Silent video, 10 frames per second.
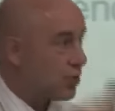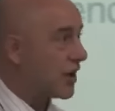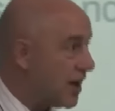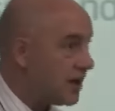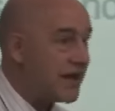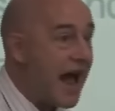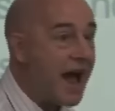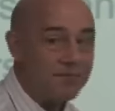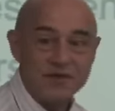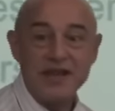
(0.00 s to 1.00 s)
to
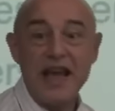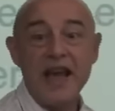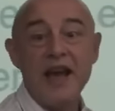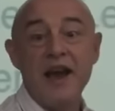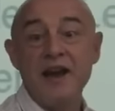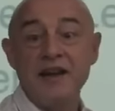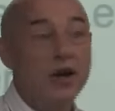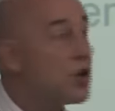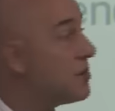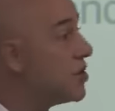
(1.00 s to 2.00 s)
collapse and there are
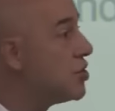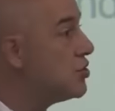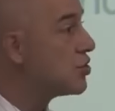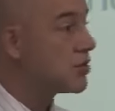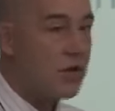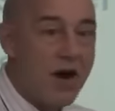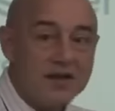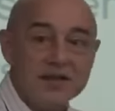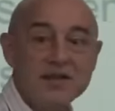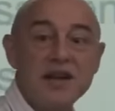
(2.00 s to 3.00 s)
going to be huge
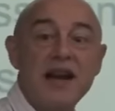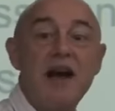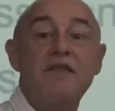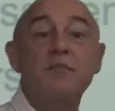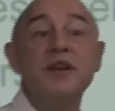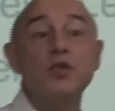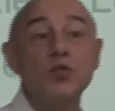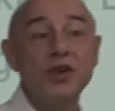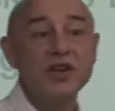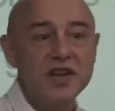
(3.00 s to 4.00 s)
losses, the government
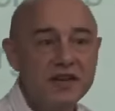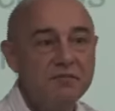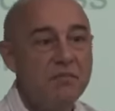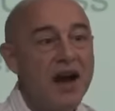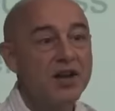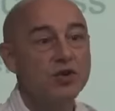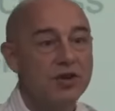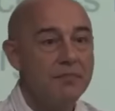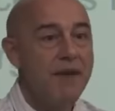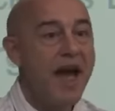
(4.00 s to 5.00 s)
will give money to
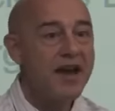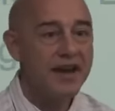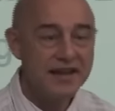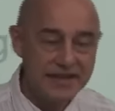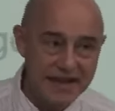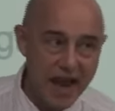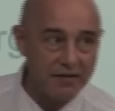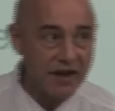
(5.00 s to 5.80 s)
the bank and save